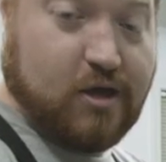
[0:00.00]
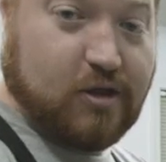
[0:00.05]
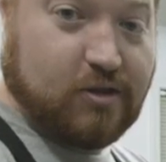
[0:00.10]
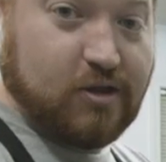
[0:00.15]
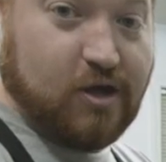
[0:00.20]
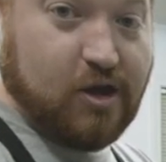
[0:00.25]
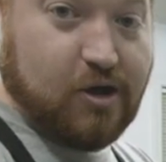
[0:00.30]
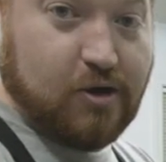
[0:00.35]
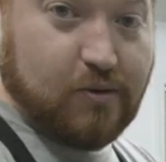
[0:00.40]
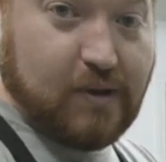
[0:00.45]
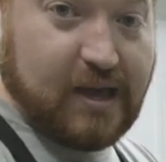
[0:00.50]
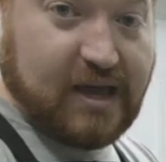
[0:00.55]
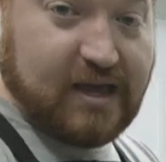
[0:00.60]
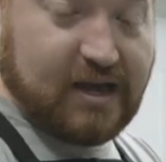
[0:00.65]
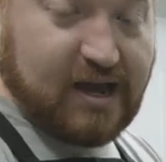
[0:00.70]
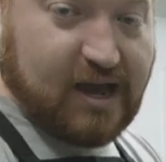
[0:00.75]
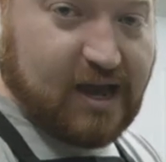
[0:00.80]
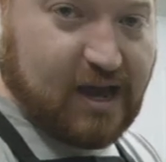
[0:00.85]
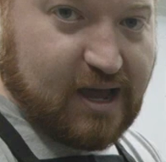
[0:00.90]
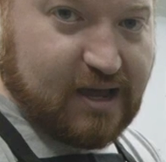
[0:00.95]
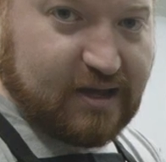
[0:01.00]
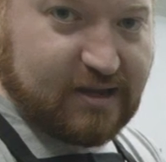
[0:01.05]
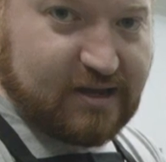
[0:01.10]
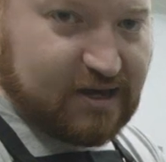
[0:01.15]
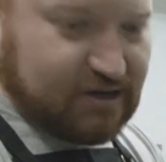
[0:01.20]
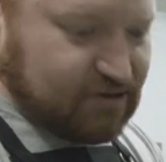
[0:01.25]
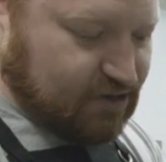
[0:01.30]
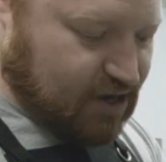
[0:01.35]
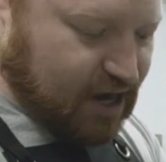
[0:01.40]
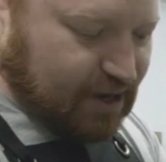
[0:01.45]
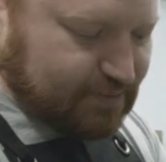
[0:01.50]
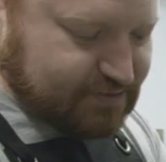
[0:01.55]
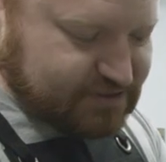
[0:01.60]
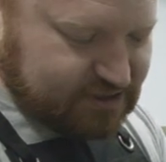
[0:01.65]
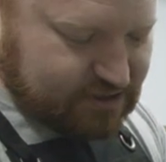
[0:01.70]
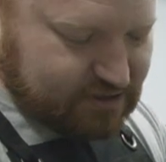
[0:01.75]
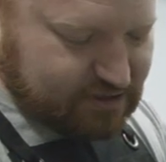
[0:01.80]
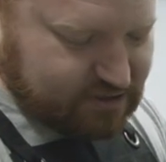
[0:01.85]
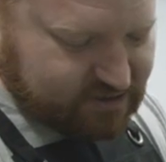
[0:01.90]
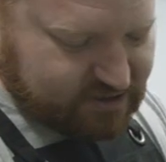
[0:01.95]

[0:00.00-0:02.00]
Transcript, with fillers: low and high gear option.